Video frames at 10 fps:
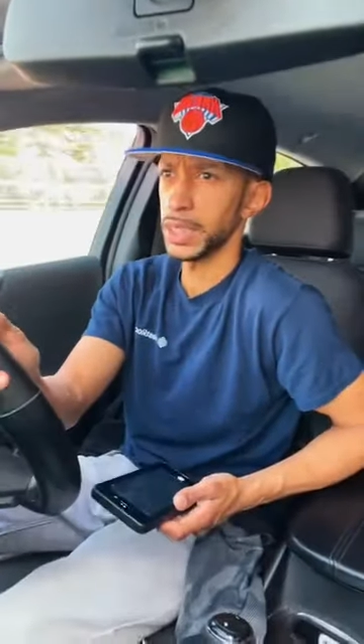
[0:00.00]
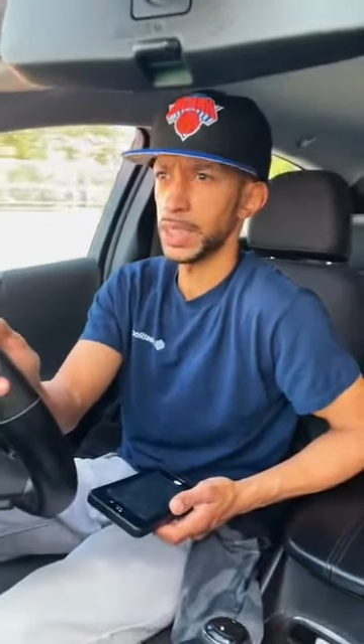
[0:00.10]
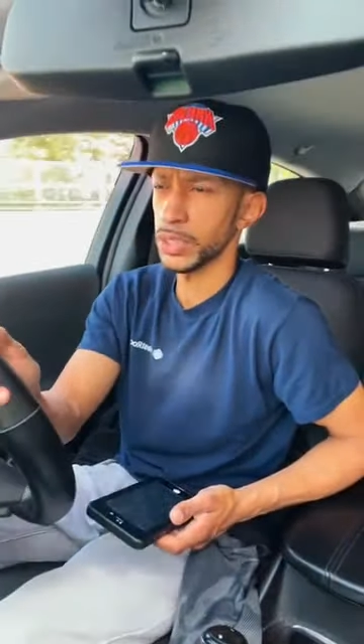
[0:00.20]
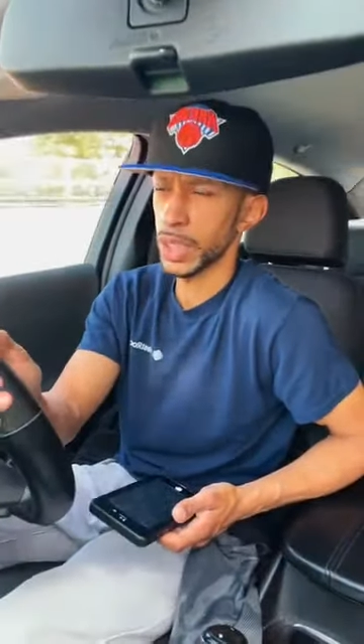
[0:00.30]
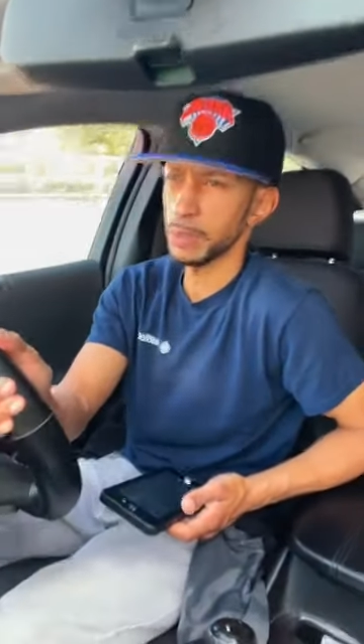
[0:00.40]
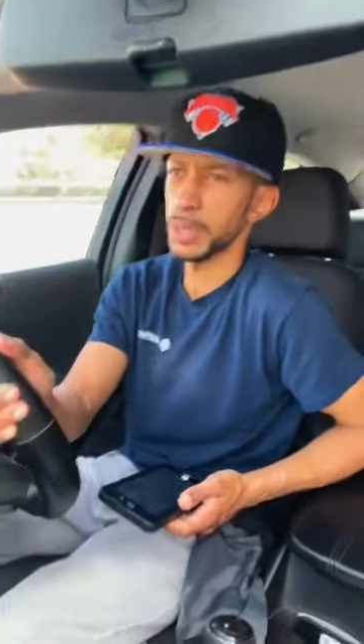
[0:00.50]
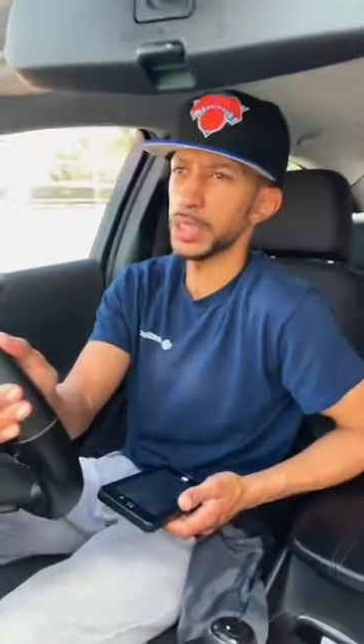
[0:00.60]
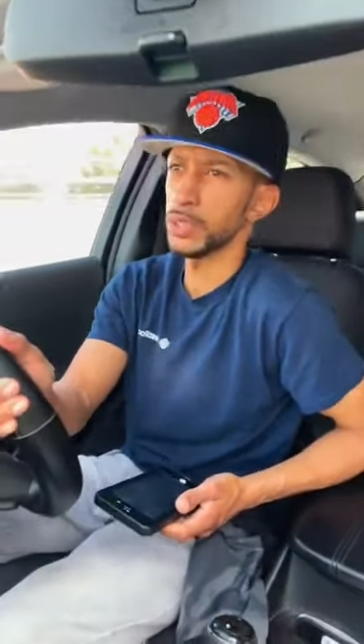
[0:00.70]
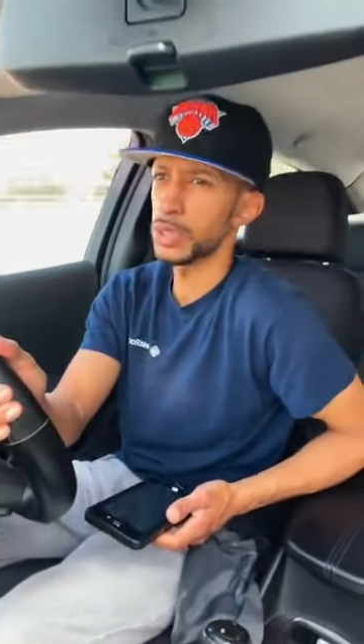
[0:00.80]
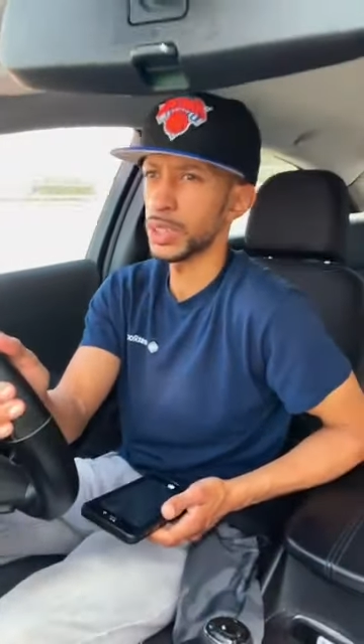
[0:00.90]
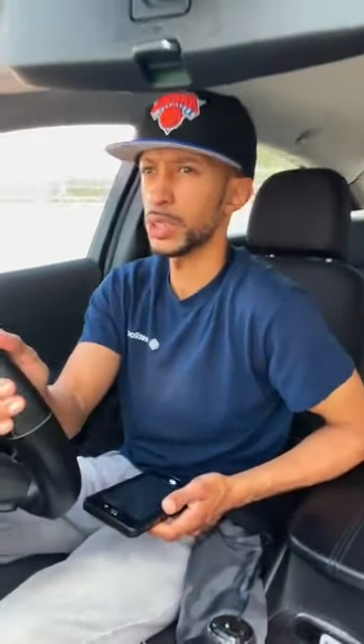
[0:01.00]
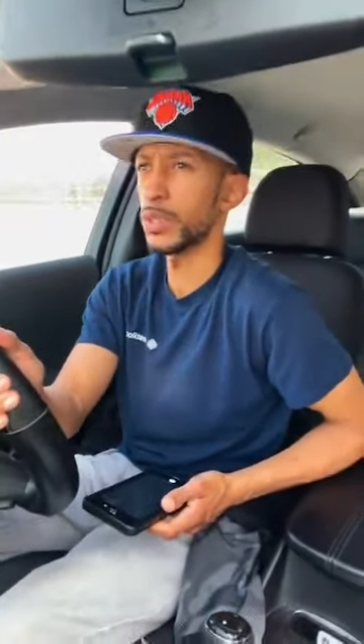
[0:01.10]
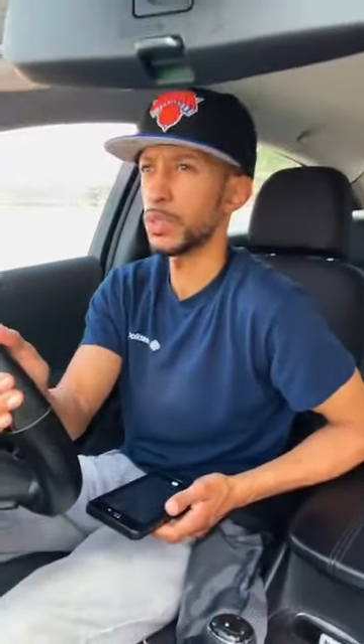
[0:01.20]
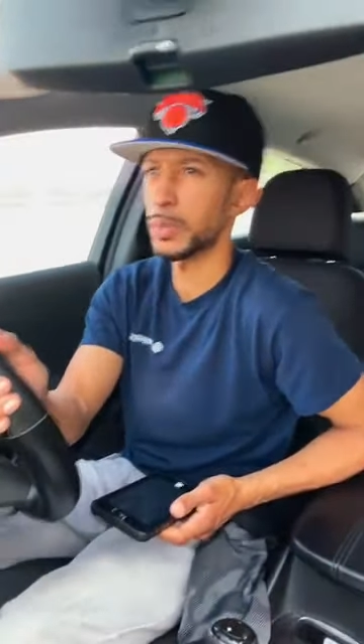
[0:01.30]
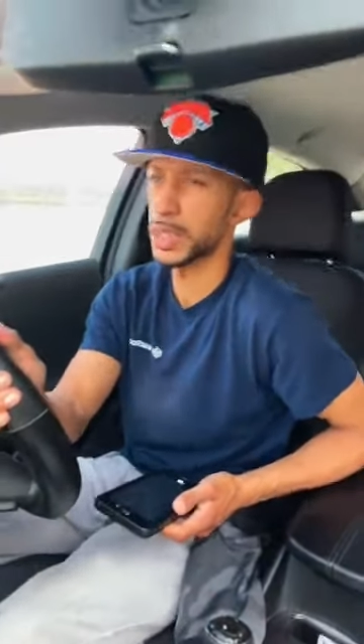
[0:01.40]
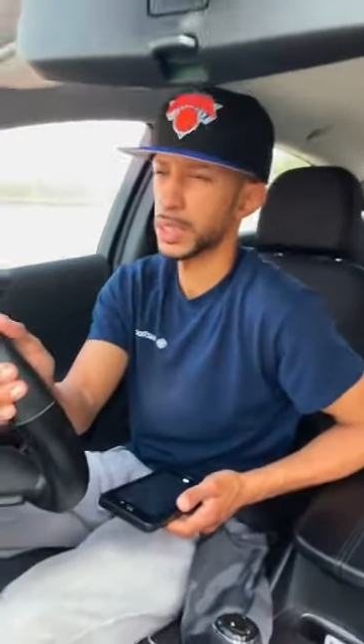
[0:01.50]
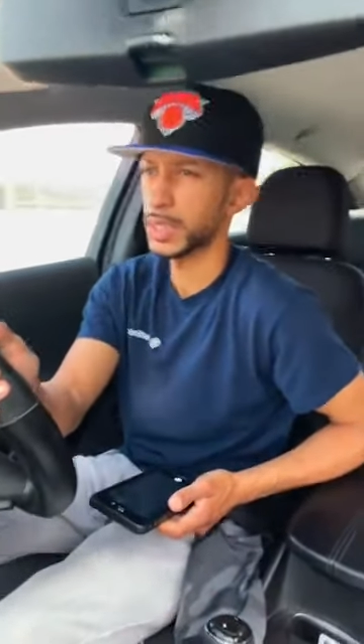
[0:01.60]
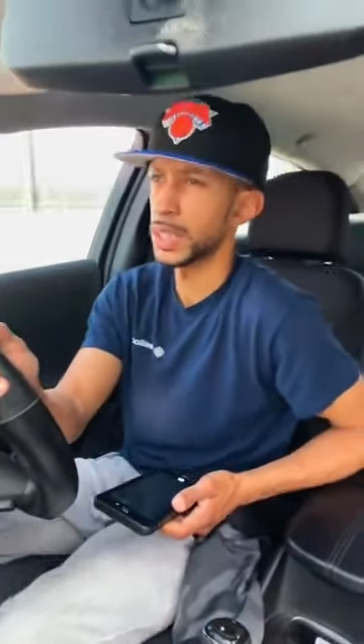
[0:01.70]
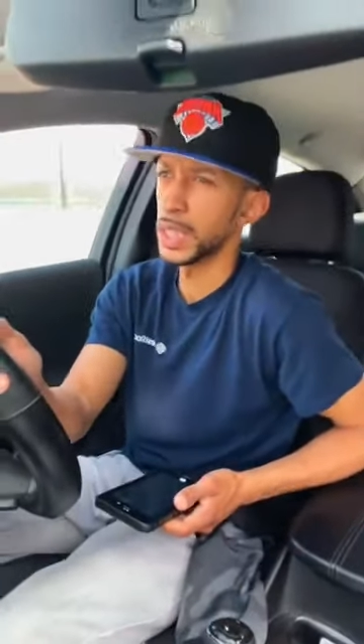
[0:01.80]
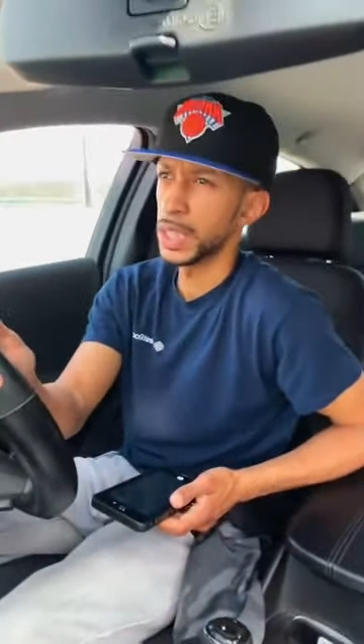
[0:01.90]
They're trying to use you to steal information
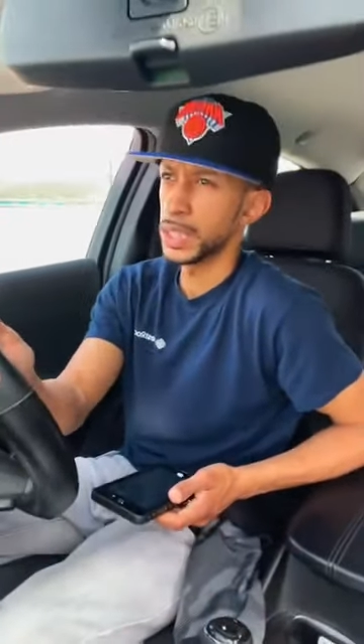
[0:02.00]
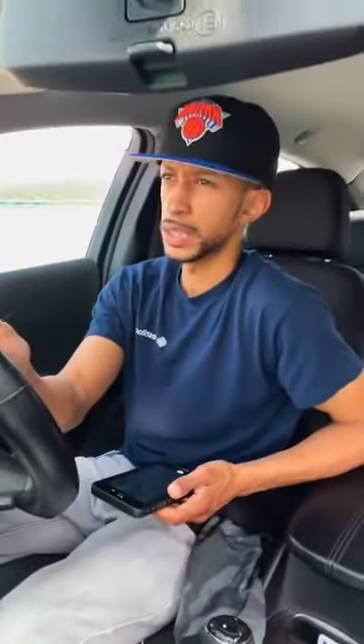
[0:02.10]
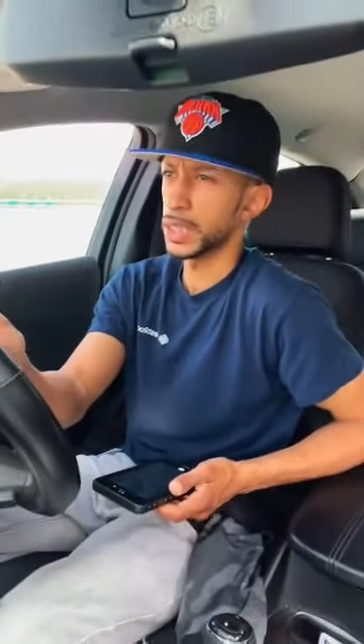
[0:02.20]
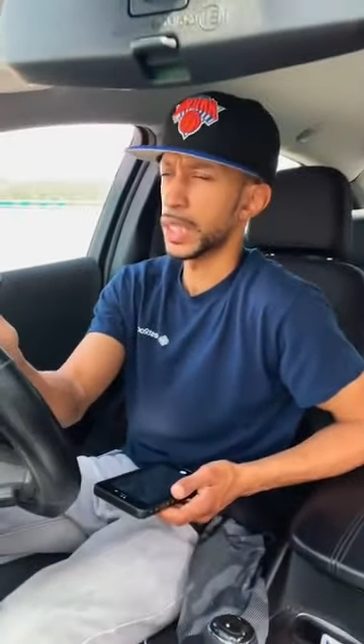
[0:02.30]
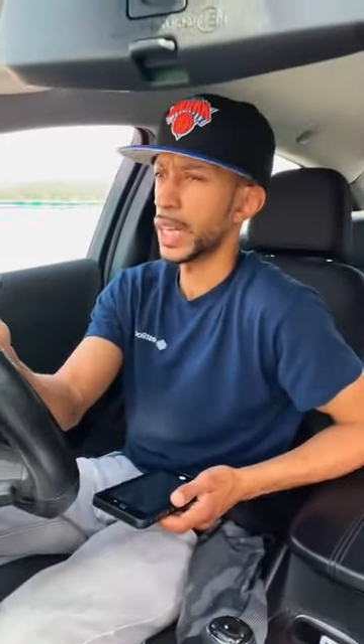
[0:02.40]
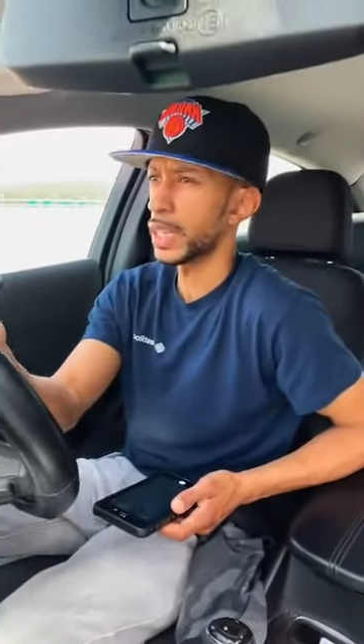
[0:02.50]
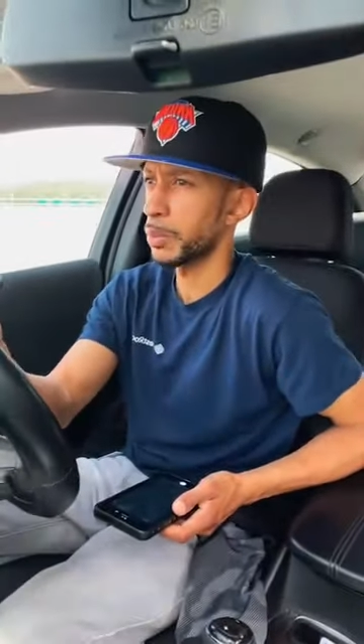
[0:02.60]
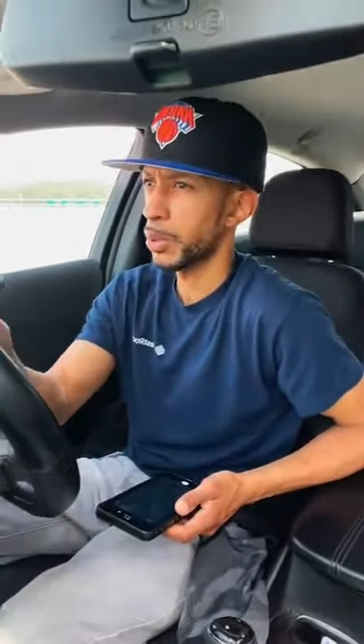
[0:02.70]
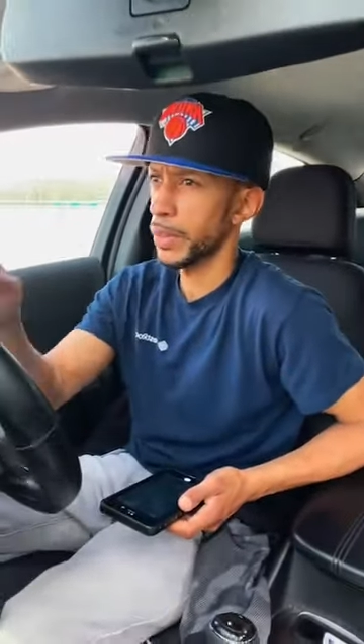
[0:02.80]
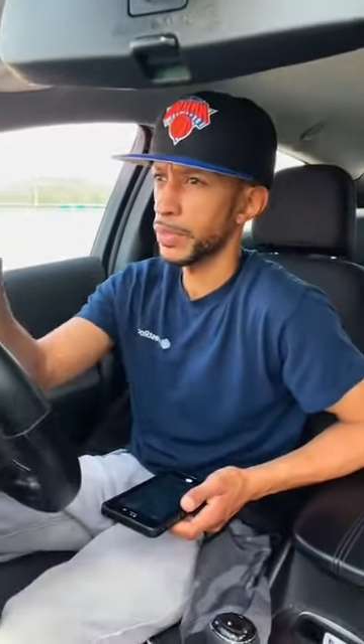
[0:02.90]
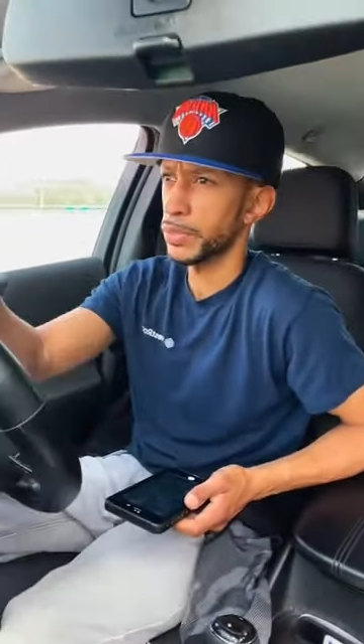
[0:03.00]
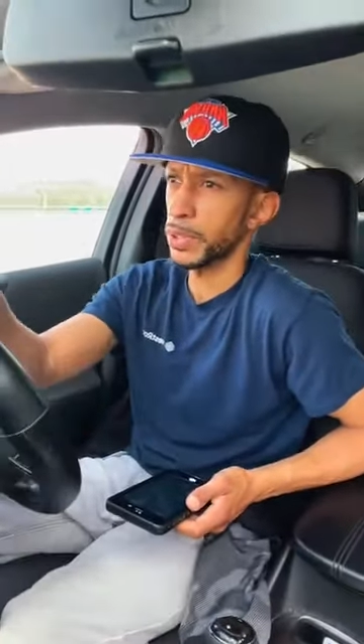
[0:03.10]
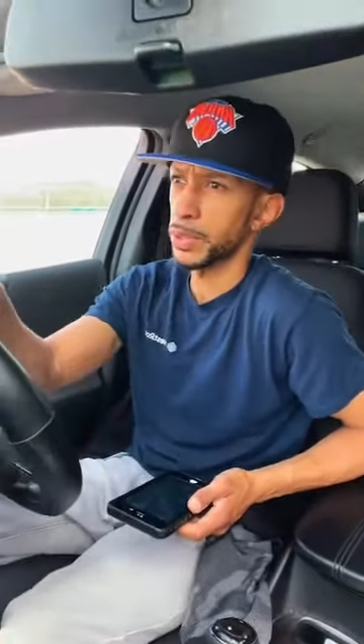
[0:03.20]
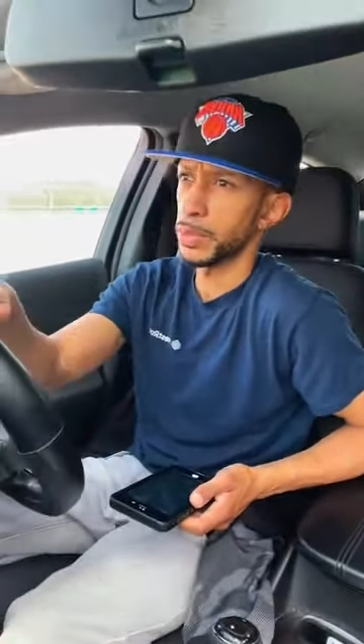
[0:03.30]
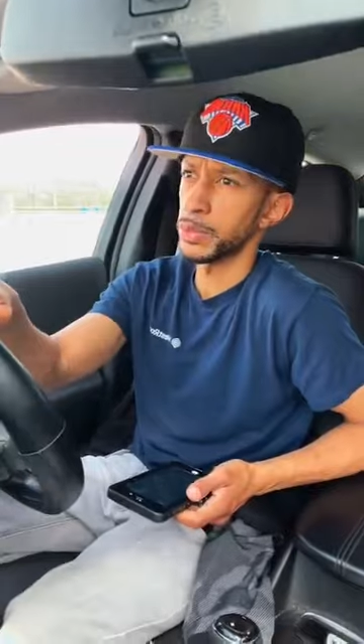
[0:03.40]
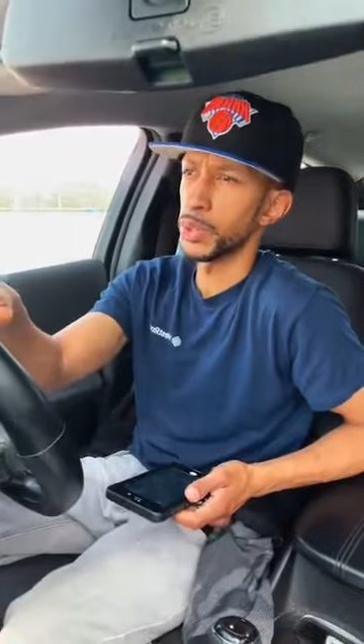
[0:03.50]
to gain a profit from